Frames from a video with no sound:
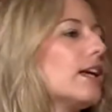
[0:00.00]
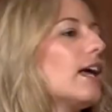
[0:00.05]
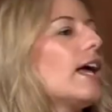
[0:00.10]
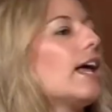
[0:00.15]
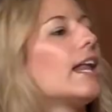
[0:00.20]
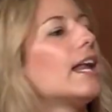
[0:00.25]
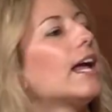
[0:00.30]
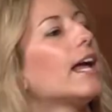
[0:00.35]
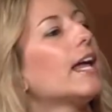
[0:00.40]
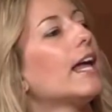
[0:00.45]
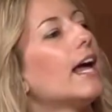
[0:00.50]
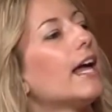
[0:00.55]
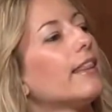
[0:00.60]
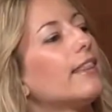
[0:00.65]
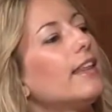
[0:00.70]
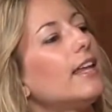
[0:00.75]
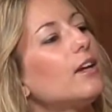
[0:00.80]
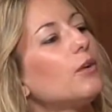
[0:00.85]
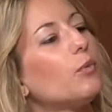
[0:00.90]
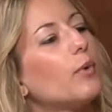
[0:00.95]
And I
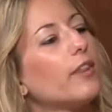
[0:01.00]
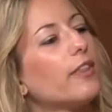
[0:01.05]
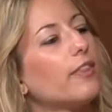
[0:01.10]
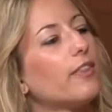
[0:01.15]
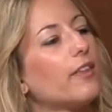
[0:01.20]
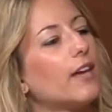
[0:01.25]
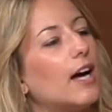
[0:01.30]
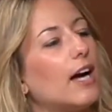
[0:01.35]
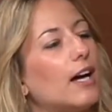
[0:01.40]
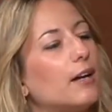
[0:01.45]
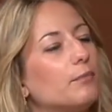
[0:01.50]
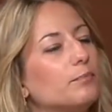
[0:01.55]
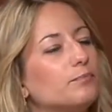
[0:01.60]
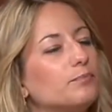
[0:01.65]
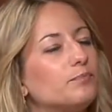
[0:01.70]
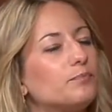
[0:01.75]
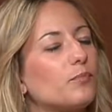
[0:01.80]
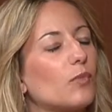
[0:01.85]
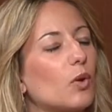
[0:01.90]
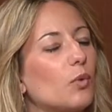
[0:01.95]
think with,
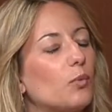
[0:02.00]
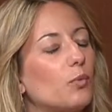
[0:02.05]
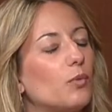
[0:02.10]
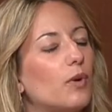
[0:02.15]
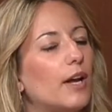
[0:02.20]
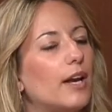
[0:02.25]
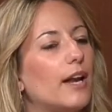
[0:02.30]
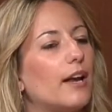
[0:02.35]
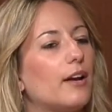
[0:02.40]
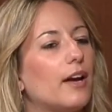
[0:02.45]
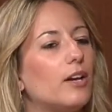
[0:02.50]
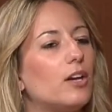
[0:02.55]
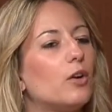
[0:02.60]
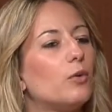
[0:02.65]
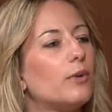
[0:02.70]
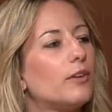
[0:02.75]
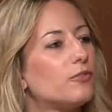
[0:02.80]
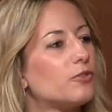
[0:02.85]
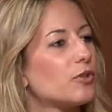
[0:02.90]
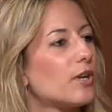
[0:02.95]
and I know
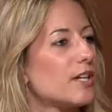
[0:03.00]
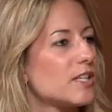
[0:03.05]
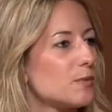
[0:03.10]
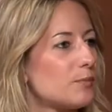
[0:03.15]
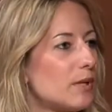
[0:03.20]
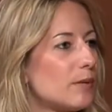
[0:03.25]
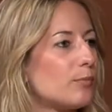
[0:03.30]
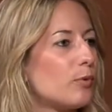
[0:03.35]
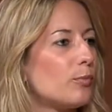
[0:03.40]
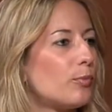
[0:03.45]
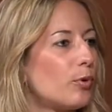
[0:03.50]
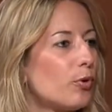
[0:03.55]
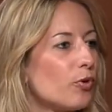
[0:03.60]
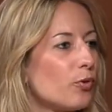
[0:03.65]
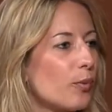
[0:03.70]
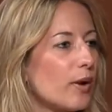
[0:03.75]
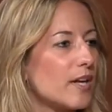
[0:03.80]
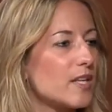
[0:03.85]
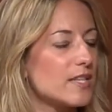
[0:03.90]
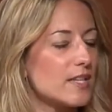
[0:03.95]
we've directed people both
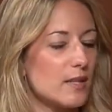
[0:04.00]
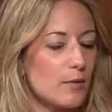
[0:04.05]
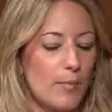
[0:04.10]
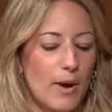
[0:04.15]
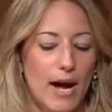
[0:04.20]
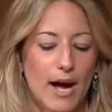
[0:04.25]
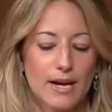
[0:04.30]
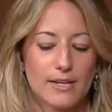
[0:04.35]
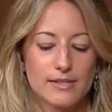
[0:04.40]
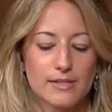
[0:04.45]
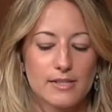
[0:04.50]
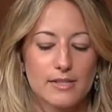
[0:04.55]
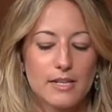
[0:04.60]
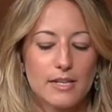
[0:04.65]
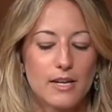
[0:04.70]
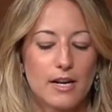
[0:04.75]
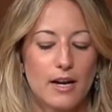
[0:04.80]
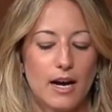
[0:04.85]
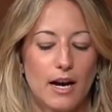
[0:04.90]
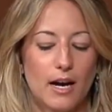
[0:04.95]
ways in the past,
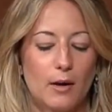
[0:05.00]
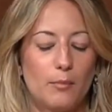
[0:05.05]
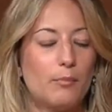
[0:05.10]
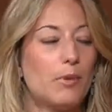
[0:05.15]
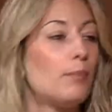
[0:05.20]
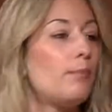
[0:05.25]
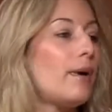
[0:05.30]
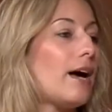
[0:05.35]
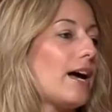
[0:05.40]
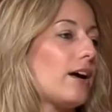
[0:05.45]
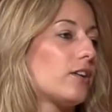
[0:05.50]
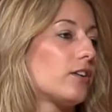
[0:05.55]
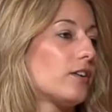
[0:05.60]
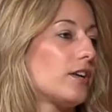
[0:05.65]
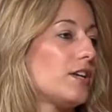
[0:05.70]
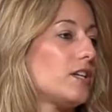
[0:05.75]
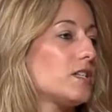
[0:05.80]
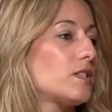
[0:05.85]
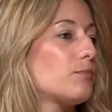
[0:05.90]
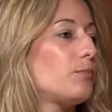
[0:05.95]
but
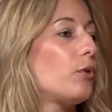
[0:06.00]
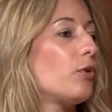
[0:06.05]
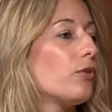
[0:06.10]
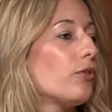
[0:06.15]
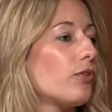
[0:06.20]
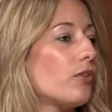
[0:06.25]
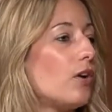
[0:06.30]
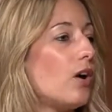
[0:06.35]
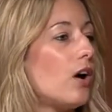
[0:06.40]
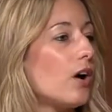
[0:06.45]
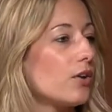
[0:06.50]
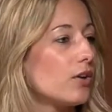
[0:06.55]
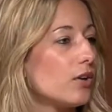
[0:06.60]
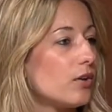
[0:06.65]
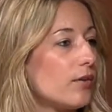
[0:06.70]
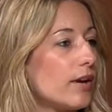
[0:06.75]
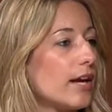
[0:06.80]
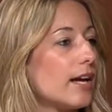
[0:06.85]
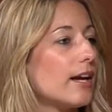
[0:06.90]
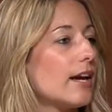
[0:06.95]
batteries, both auto
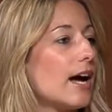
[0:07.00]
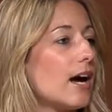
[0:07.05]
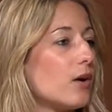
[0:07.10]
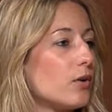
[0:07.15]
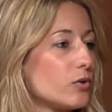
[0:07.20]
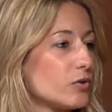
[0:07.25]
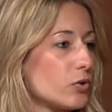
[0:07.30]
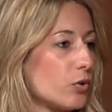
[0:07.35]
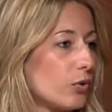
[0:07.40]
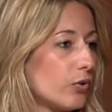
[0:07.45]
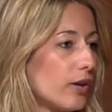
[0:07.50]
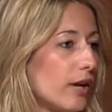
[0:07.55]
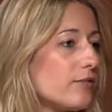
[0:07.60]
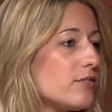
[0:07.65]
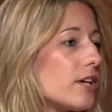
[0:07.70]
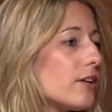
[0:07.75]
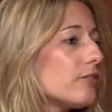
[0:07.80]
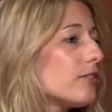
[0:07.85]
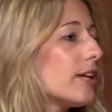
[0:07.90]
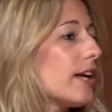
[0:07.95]
and household. And I've
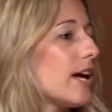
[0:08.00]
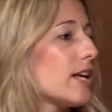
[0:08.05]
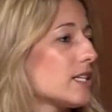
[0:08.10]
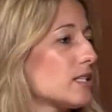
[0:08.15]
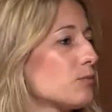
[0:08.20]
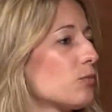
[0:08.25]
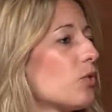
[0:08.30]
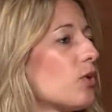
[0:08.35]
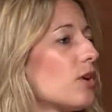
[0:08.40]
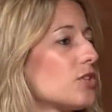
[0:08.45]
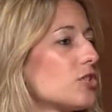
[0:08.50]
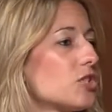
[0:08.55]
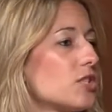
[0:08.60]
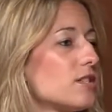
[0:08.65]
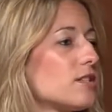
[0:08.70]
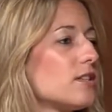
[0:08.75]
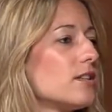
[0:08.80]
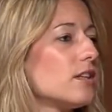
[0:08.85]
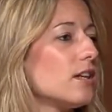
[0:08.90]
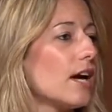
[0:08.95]
definitely had some
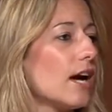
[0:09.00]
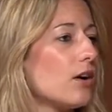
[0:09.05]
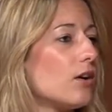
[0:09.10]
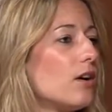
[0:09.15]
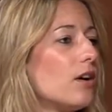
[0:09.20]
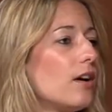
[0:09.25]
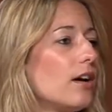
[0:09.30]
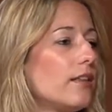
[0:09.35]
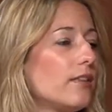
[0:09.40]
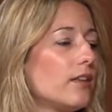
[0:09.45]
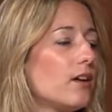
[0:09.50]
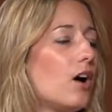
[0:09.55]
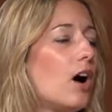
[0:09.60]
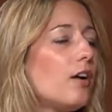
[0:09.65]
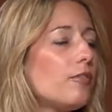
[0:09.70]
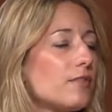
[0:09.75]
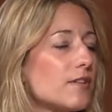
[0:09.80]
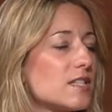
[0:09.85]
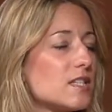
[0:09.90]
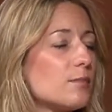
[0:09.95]
questions in the
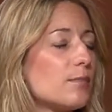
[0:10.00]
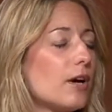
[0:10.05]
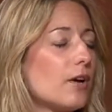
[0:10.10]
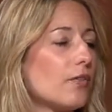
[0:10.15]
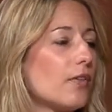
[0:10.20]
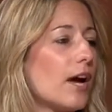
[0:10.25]
office about the